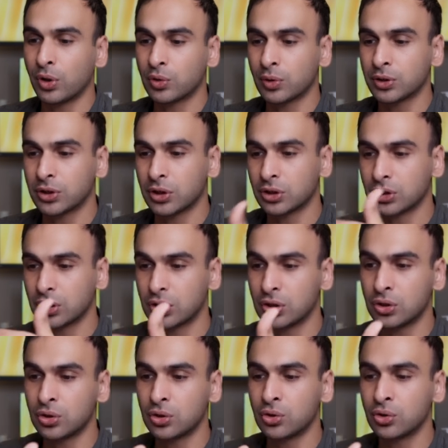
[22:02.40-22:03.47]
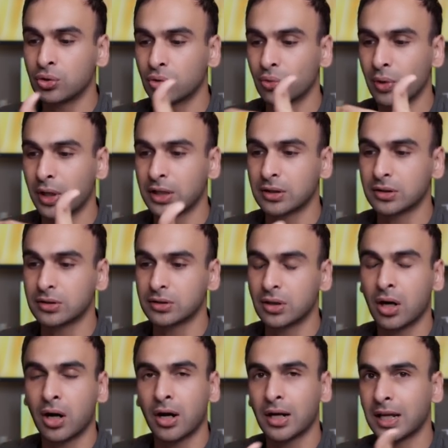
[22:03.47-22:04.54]
which ones are in to do, ready to
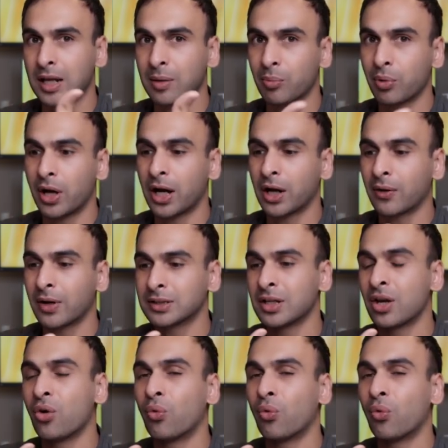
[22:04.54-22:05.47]
start, in progress,